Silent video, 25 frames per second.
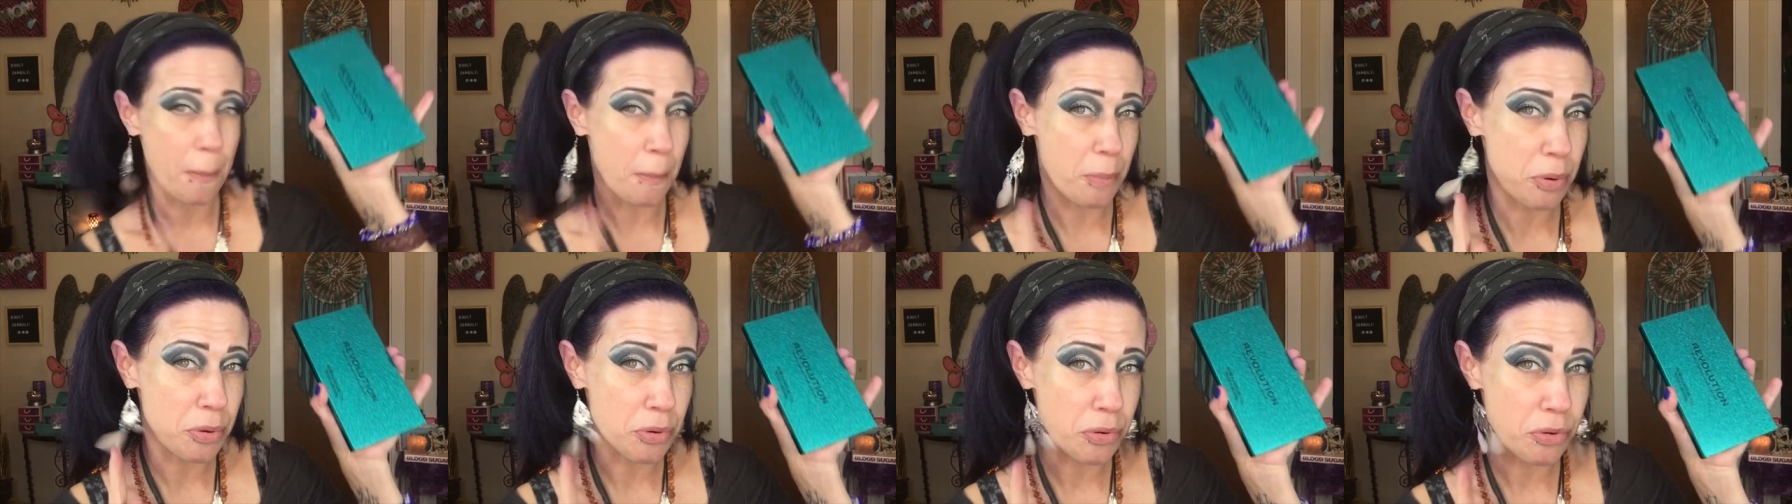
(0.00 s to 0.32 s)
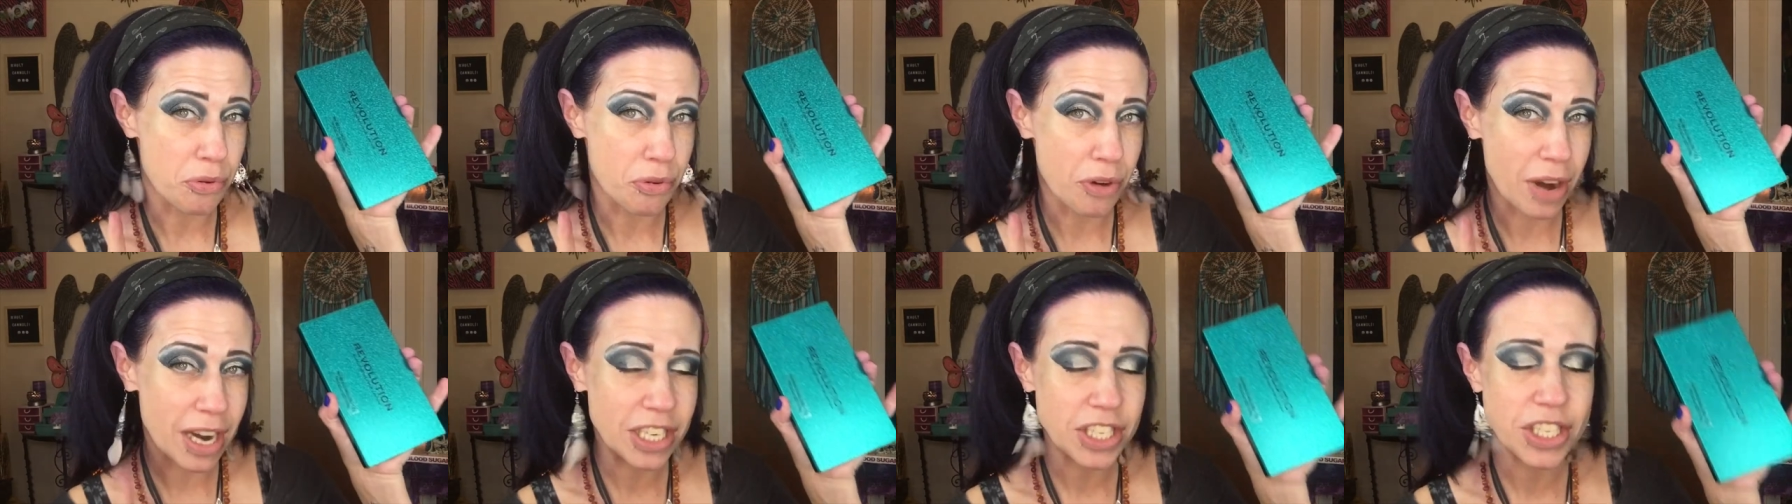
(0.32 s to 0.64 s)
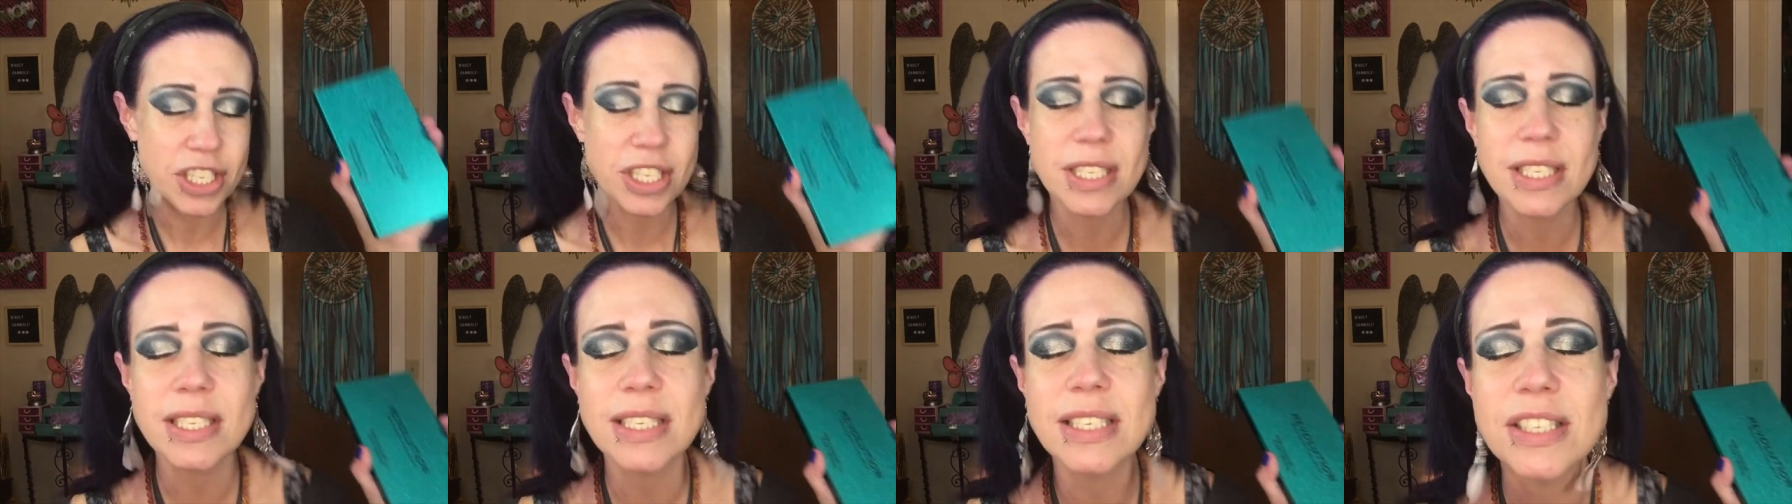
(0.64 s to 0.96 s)

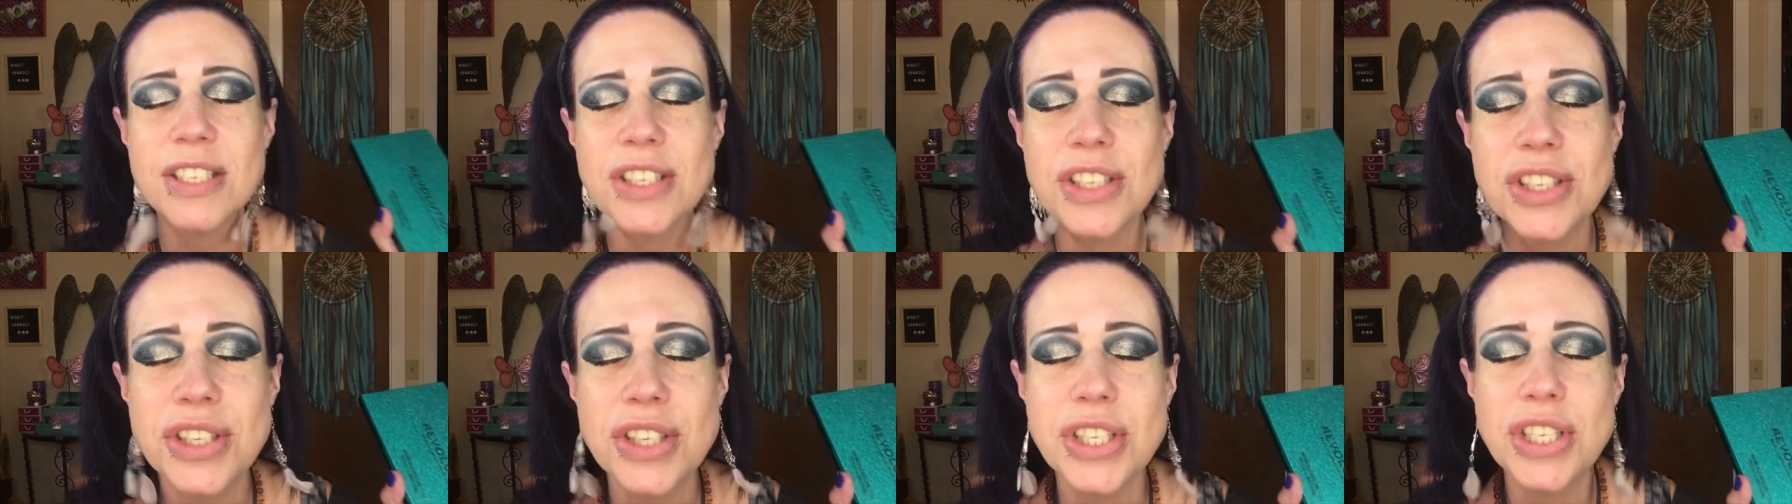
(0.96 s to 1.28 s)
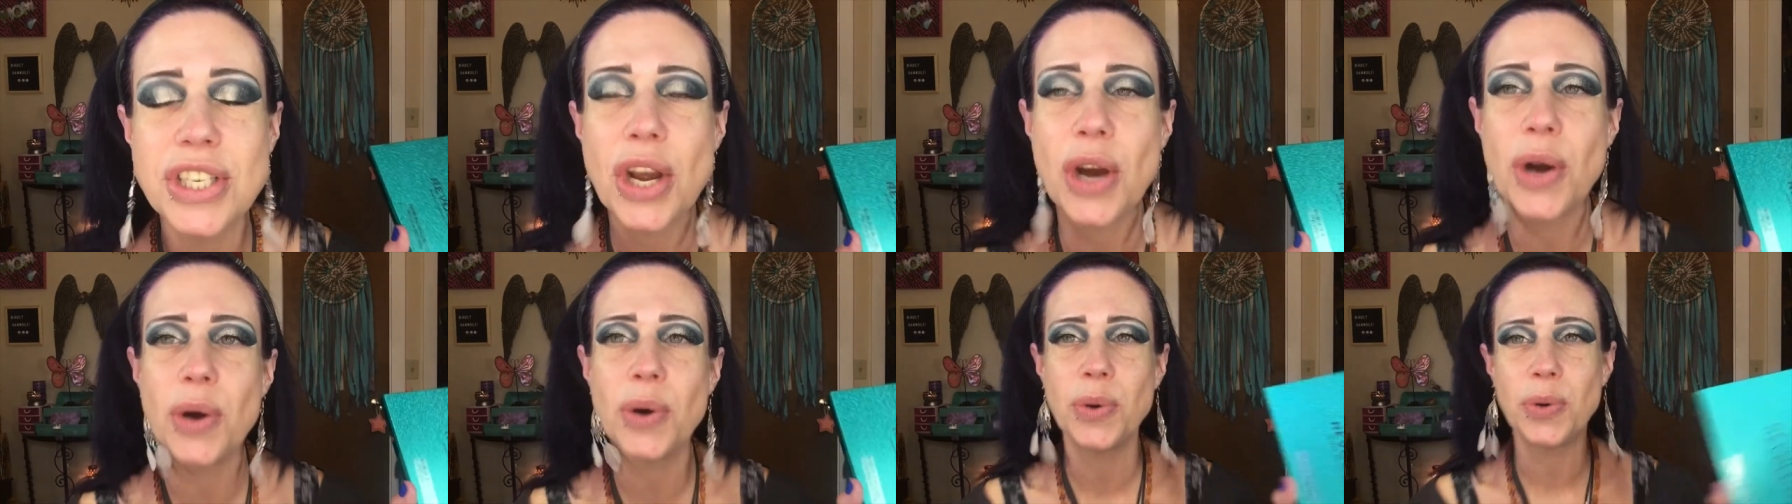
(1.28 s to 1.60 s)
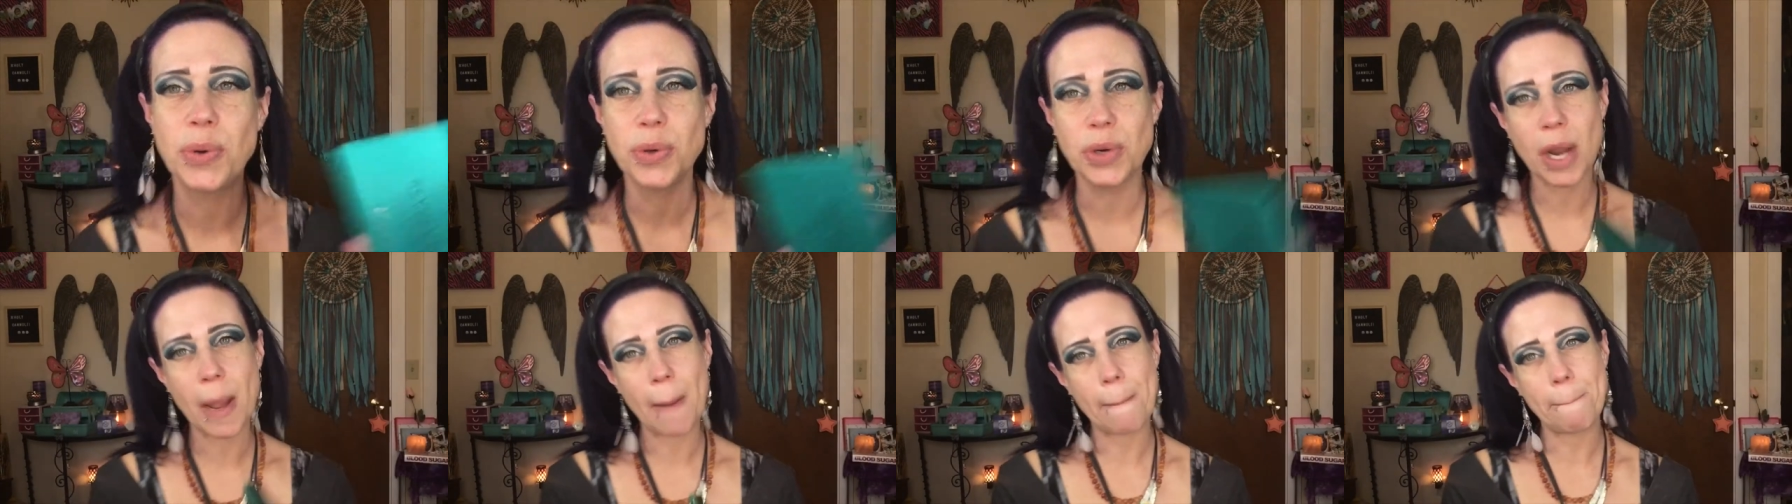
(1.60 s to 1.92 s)
Precious
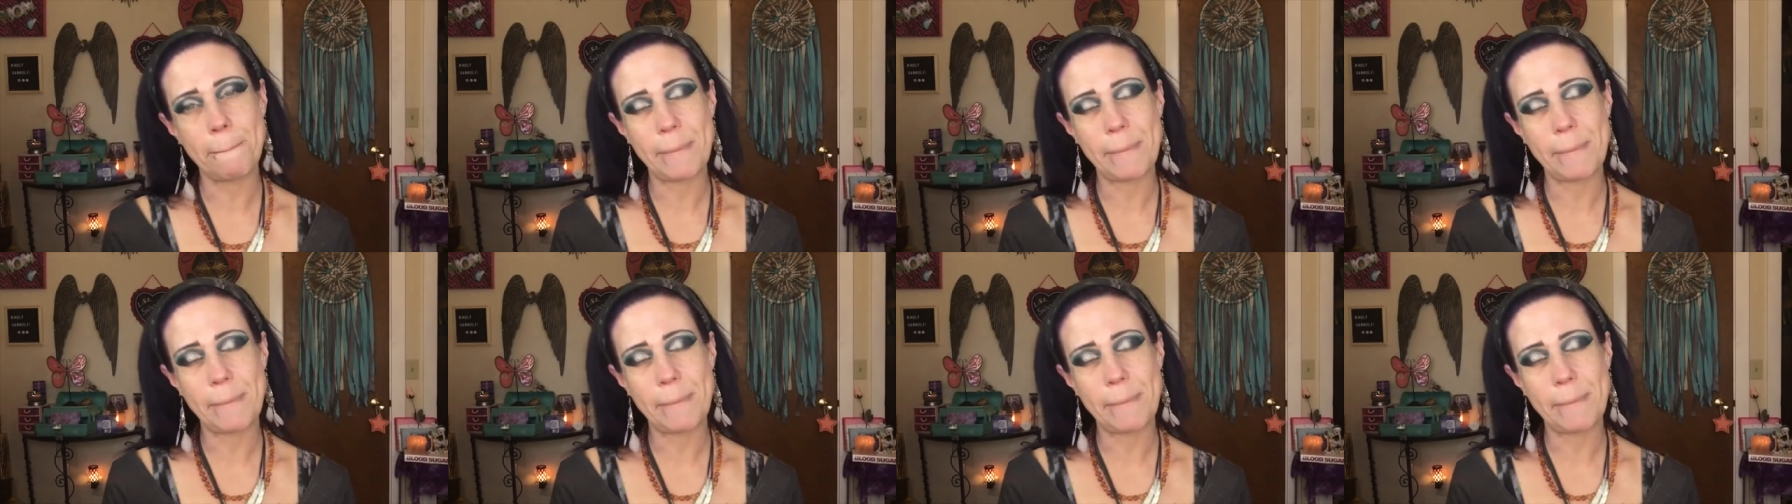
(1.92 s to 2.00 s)
Stone